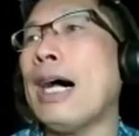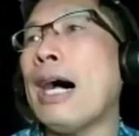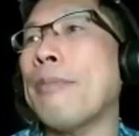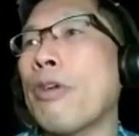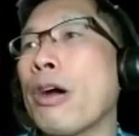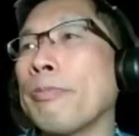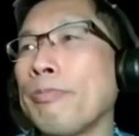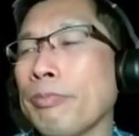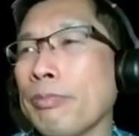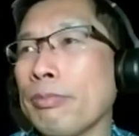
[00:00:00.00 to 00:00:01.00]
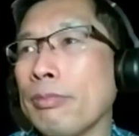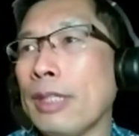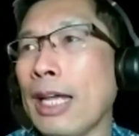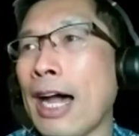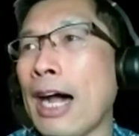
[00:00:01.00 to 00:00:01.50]
where
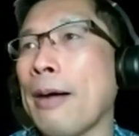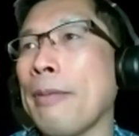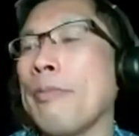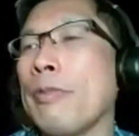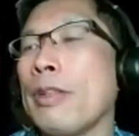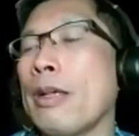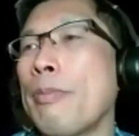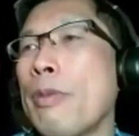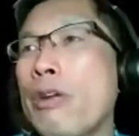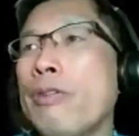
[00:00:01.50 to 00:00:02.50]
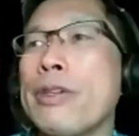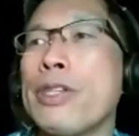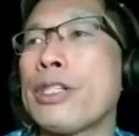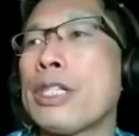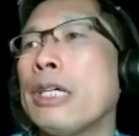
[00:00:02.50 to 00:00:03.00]
the moon was
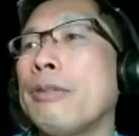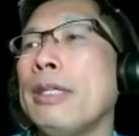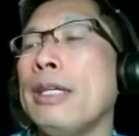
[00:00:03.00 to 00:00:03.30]
also